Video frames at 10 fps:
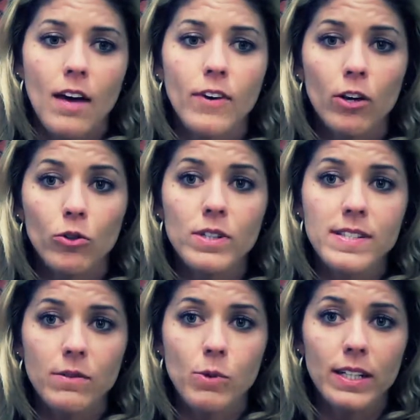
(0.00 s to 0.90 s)
I vowed
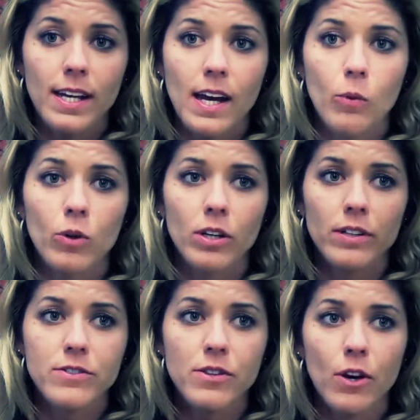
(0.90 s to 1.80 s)
always that one day I
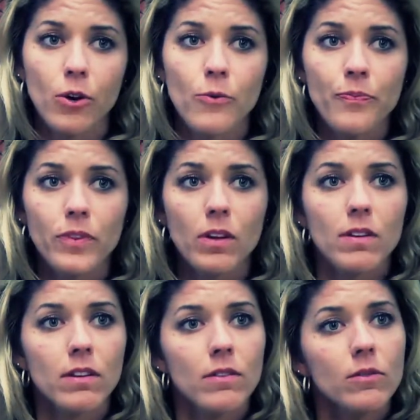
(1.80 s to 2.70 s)
would. So
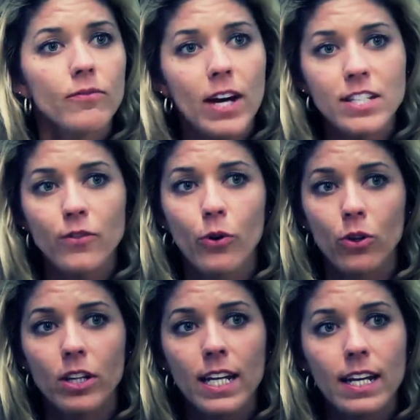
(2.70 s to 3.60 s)
fast
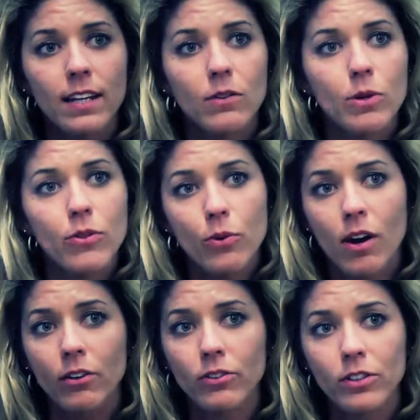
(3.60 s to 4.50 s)
forwarding with
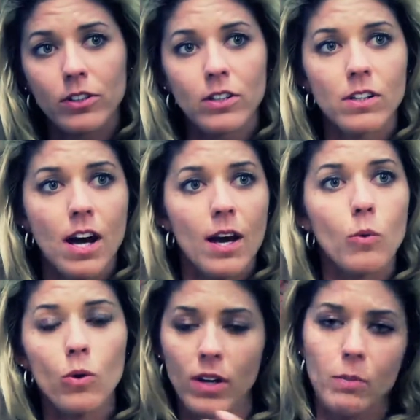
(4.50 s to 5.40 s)
Throttle Girl,
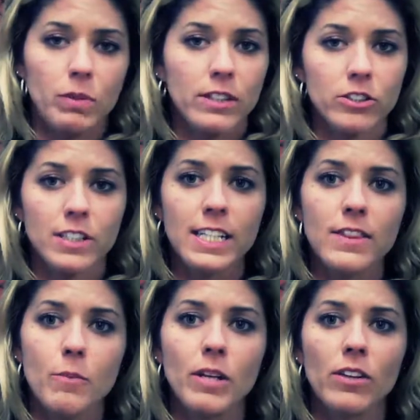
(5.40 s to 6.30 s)
I woke up
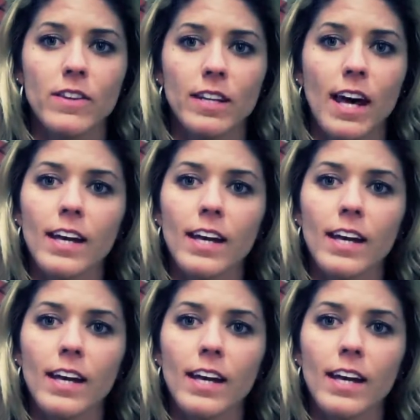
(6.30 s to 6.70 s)
literally in the middle of the